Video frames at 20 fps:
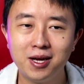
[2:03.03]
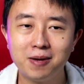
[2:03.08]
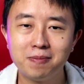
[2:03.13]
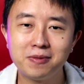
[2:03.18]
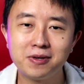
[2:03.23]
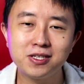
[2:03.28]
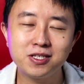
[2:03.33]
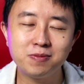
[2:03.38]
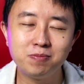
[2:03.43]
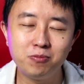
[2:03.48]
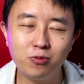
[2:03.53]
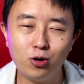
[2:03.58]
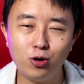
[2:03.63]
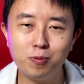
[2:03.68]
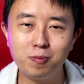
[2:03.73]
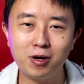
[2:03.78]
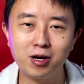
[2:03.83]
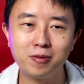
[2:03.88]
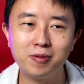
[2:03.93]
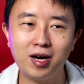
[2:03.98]
But it's more
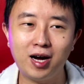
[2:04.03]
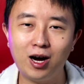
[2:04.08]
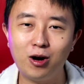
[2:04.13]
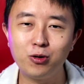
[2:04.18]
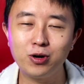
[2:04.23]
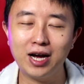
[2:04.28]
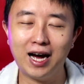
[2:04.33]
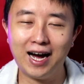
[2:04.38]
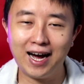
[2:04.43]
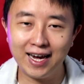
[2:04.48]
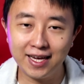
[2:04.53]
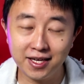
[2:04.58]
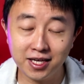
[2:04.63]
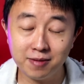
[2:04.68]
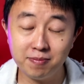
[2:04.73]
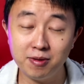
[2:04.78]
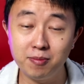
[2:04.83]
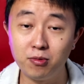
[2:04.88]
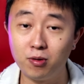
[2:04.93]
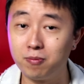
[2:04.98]
about how I
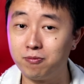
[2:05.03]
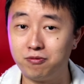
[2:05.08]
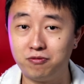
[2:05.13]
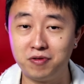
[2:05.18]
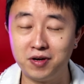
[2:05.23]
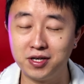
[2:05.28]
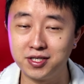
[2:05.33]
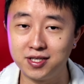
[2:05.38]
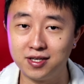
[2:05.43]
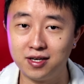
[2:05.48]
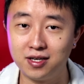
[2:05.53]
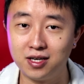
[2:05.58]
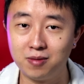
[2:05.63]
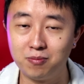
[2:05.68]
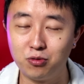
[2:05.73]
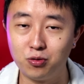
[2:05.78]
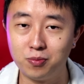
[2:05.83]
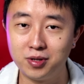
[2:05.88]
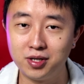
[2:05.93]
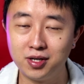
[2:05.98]
can be more present in the
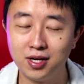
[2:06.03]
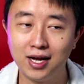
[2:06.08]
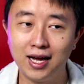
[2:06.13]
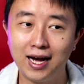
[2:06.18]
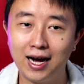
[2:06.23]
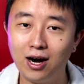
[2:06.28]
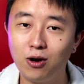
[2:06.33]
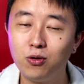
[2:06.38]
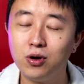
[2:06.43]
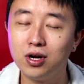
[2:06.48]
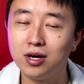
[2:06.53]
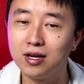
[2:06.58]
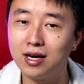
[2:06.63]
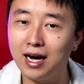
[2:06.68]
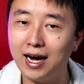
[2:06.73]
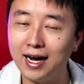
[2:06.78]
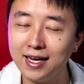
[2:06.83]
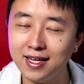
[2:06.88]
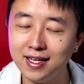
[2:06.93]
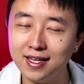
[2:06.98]
moment, how
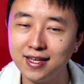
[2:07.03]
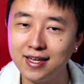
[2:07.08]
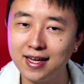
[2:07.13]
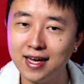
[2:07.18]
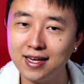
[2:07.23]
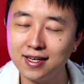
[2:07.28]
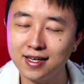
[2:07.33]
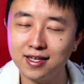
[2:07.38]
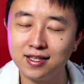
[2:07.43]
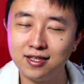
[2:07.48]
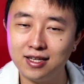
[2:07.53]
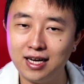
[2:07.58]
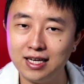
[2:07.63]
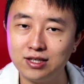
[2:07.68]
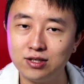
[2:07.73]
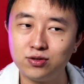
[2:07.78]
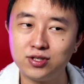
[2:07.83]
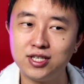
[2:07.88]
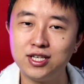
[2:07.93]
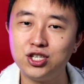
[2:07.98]
I can get the
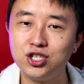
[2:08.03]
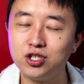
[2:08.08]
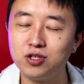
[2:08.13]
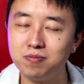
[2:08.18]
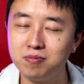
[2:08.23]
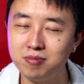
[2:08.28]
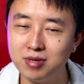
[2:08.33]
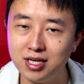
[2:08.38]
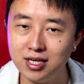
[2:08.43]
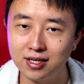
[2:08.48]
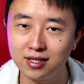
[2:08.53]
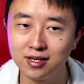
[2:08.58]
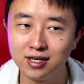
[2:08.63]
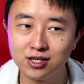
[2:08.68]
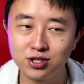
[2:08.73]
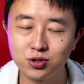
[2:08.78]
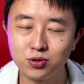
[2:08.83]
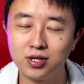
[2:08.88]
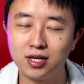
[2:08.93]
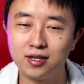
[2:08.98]
client to teach me
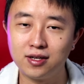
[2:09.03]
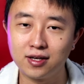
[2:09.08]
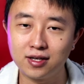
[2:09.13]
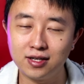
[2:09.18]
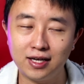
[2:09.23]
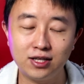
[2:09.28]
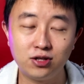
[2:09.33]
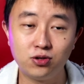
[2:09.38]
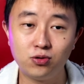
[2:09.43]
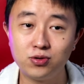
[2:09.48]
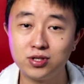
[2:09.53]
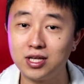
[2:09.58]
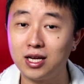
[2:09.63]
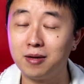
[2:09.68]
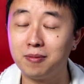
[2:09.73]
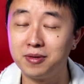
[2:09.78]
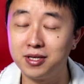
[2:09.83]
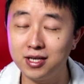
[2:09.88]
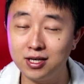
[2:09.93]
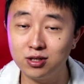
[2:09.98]
so that the client knows that
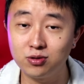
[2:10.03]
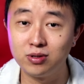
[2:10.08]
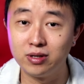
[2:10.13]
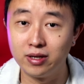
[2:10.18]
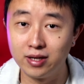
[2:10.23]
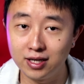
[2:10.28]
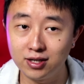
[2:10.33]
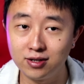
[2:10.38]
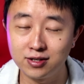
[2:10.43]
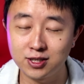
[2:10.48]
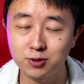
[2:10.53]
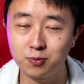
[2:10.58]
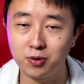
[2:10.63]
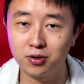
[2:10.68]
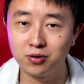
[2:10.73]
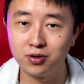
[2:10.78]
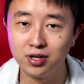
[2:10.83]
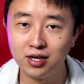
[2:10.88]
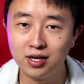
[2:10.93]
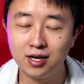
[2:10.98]
I'm here to learn as
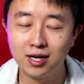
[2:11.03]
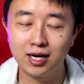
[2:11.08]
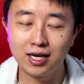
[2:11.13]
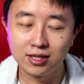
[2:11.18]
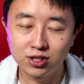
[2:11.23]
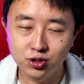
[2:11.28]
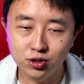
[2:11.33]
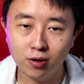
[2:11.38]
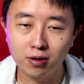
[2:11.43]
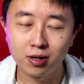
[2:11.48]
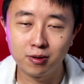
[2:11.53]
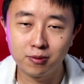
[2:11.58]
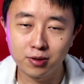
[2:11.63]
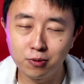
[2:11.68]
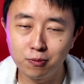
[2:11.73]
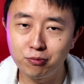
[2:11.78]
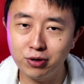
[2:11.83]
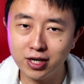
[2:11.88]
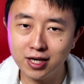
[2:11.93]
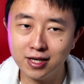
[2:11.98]
well.
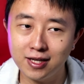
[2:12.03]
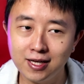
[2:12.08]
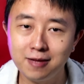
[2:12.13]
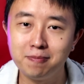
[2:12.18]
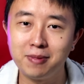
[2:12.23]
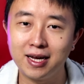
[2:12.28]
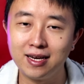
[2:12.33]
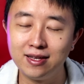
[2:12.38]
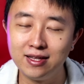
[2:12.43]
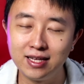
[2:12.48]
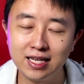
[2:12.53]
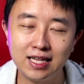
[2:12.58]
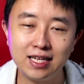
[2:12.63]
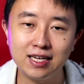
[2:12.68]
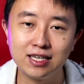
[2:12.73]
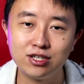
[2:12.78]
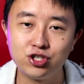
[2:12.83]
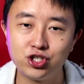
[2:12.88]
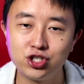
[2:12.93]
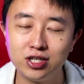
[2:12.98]
Bringing in my
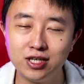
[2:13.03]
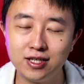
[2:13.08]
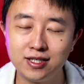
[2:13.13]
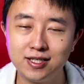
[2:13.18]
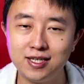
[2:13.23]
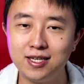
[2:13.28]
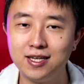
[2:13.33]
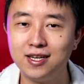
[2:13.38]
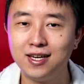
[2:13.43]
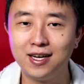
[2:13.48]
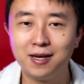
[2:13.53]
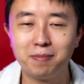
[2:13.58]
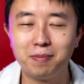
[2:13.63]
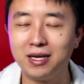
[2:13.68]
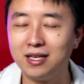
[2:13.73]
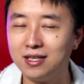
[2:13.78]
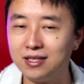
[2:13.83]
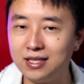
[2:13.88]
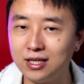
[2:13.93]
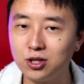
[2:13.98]
learning agility, my
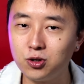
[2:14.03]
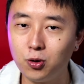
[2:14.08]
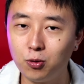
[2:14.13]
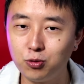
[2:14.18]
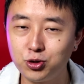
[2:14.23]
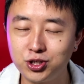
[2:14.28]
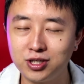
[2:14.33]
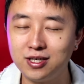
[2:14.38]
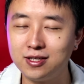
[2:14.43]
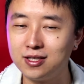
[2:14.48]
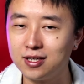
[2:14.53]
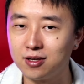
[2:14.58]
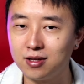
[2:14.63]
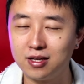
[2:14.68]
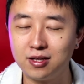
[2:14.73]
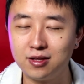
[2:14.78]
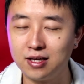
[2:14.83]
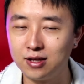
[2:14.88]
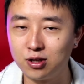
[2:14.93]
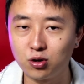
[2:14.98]
learning quotient
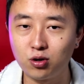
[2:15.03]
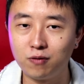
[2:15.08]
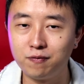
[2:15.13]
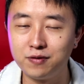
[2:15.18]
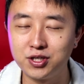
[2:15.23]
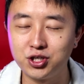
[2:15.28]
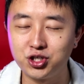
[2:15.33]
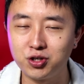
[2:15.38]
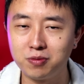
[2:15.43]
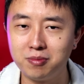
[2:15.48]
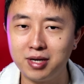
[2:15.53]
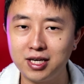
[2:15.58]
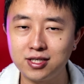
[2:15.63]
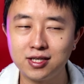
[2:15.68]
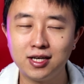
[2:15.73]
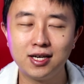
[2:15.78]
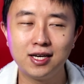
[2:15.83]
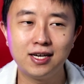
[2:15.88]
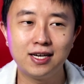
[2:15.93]
in the conversation mix.